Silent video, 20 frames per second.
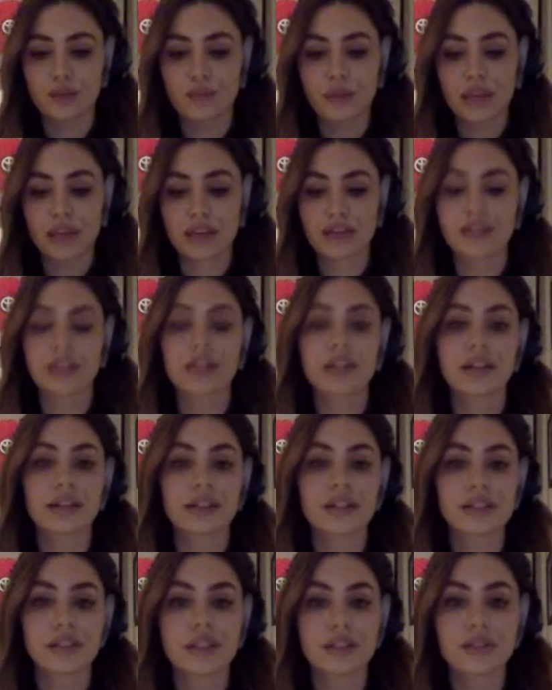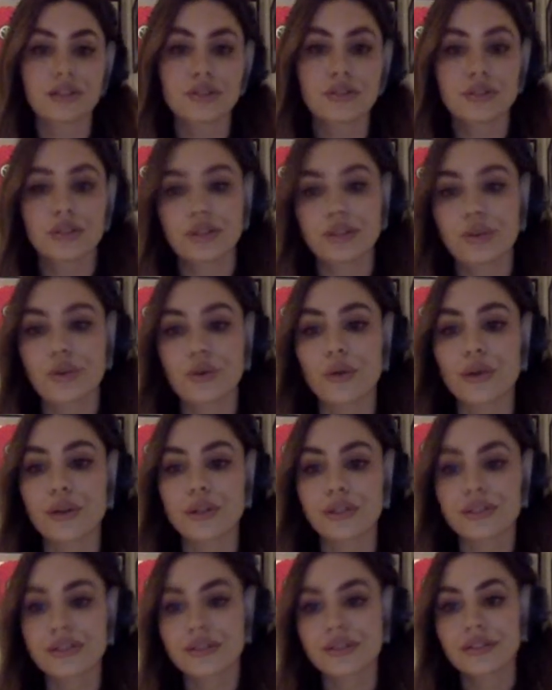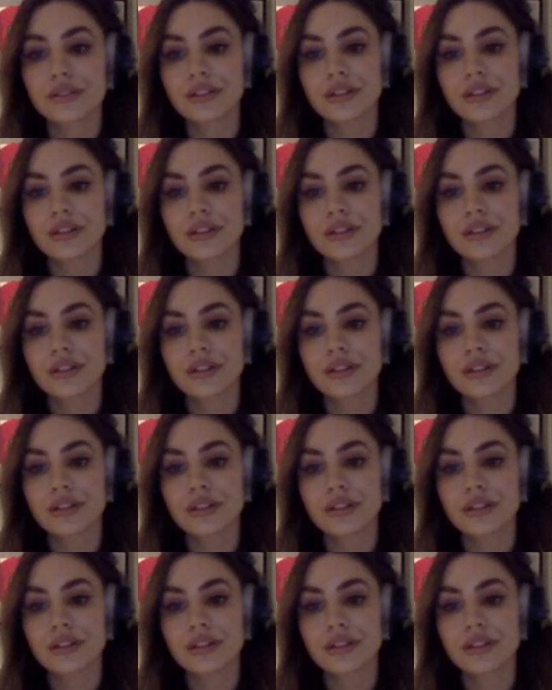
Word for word: making lyrics and choosing chords